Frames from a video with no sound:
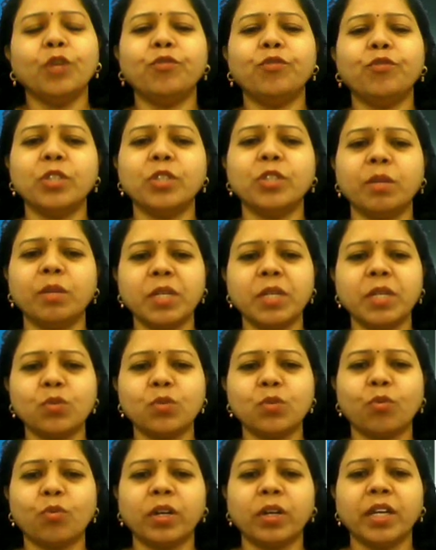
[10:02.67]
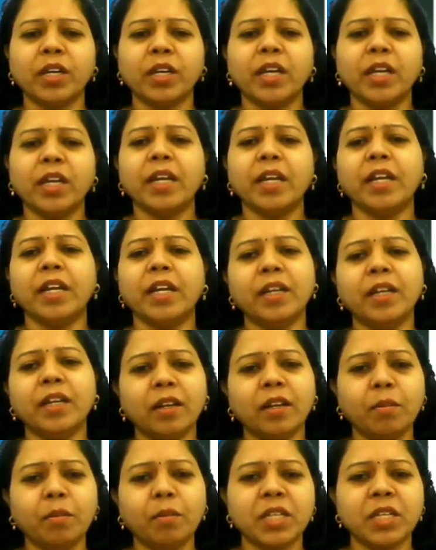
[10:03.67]
Diffusion means what?
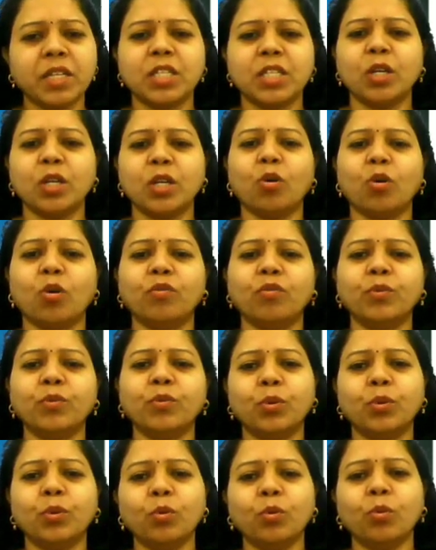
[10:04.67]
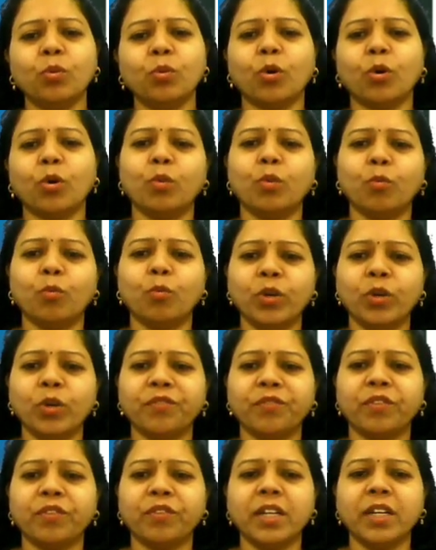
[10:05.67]
Intermixing of two or more
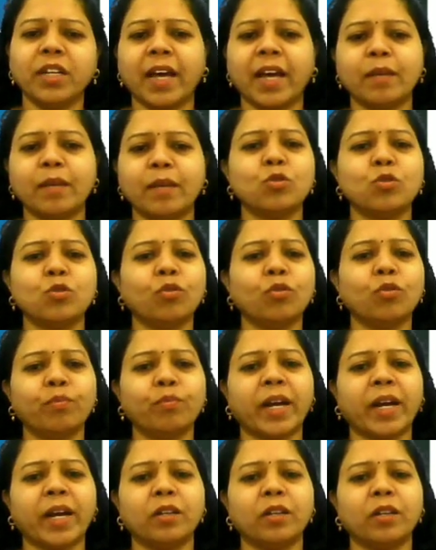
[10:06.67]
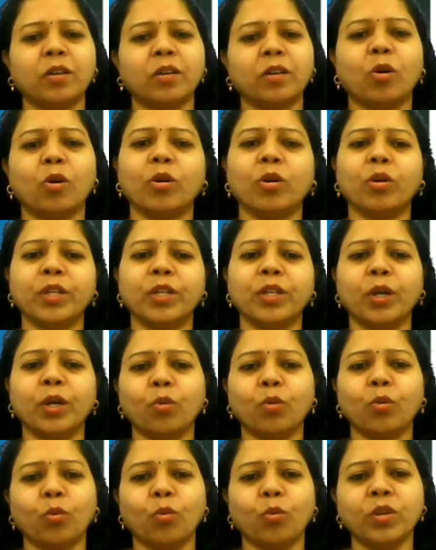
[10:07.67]
different types of matter on
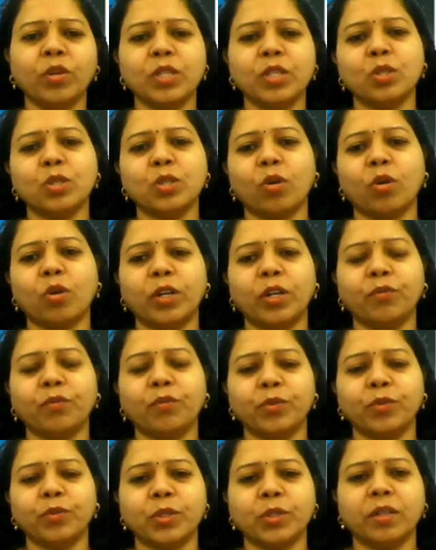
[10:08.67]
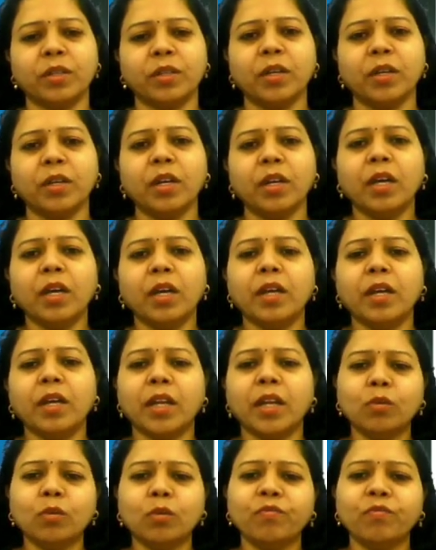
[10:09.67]
their own is called diffusion.
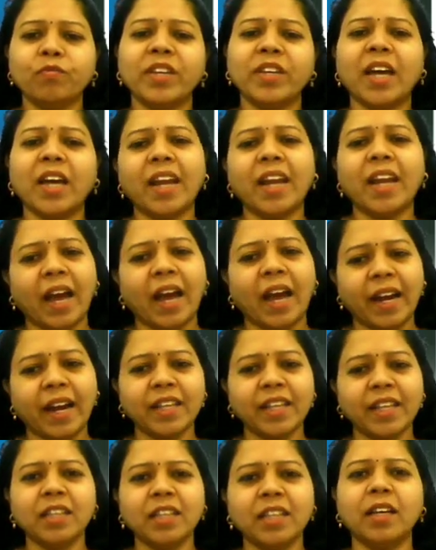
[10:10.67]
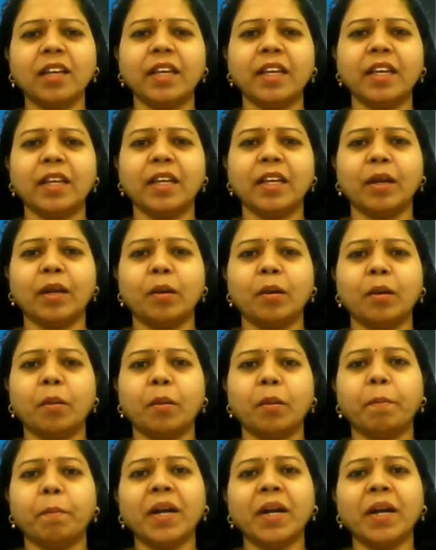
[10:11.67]
Now we are adding the ink,
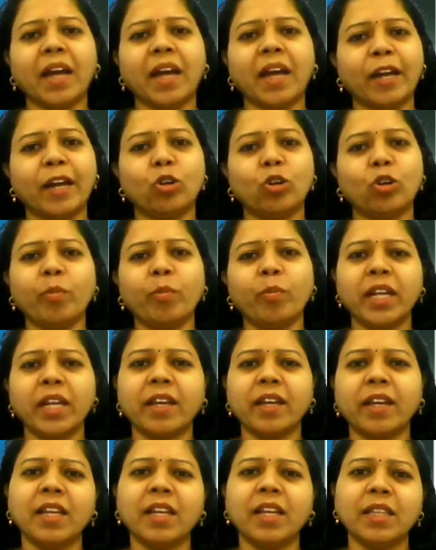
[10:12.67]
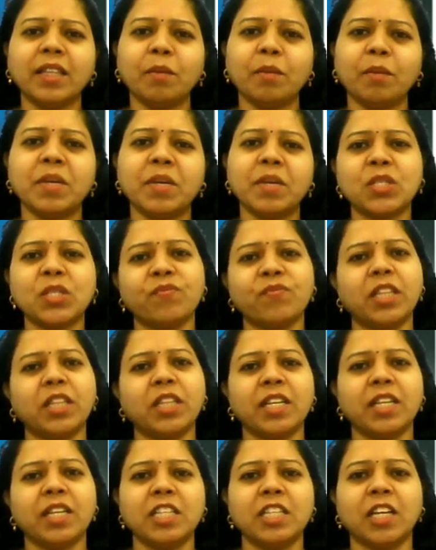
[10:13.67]
but automatically they mix
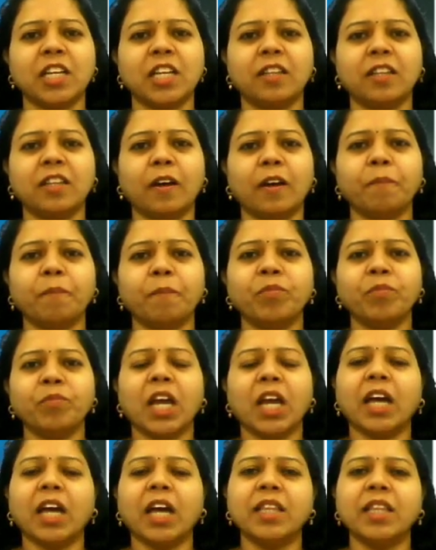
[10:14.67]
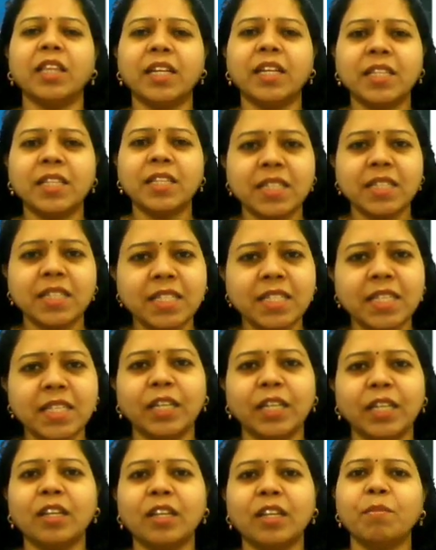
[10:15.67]
with each other, and that
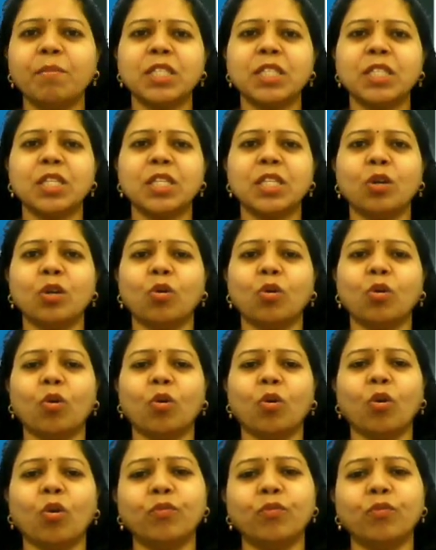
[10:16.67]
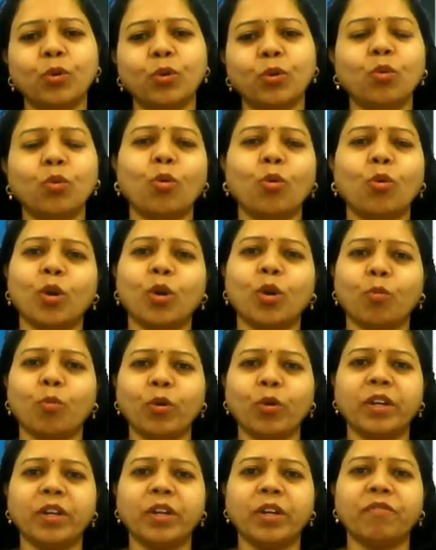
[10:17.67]
this intermixing of two or
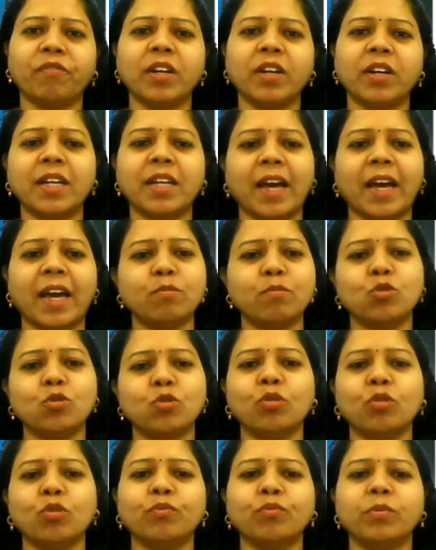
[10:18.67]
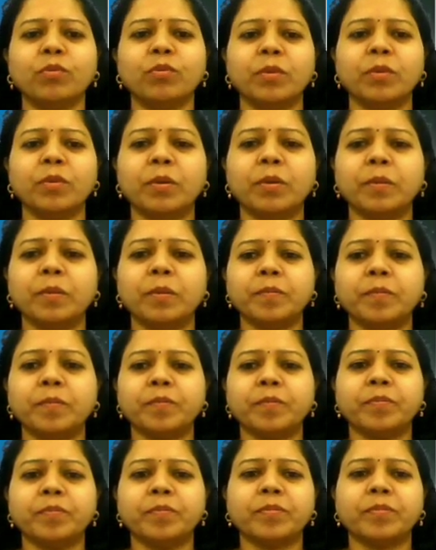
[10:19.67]
more different types of
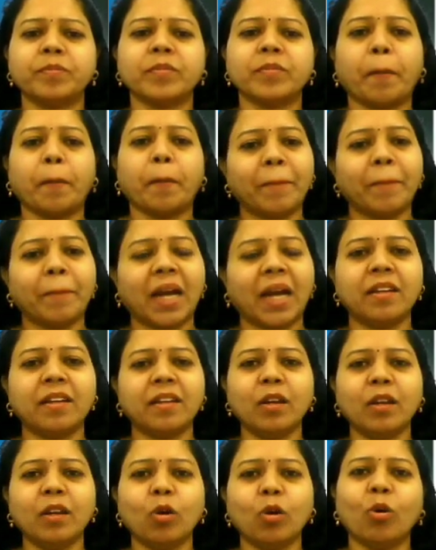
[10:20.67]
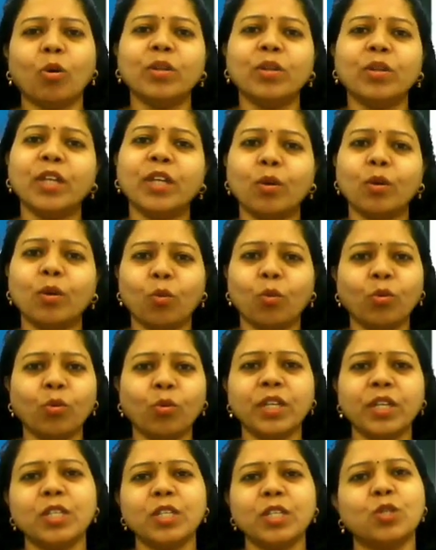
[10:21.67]
matter on their
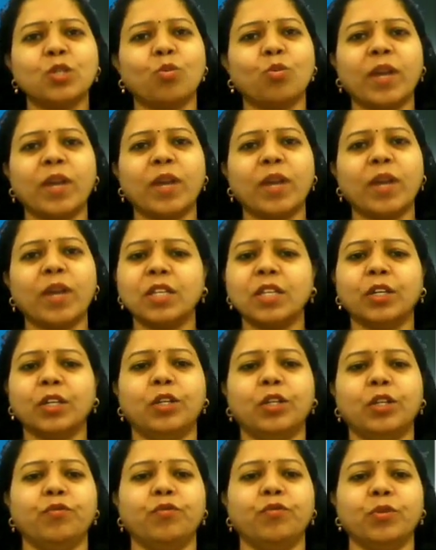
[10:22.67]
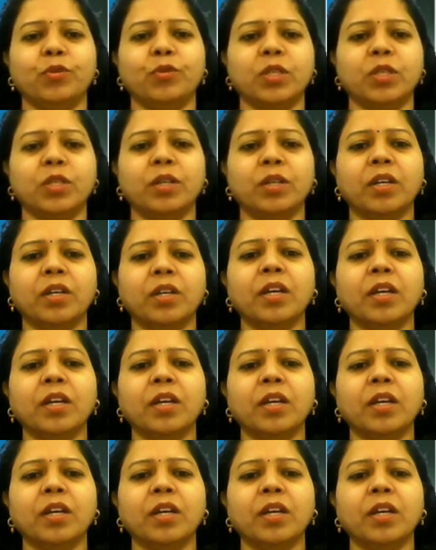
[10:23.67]
own is known as diffusion.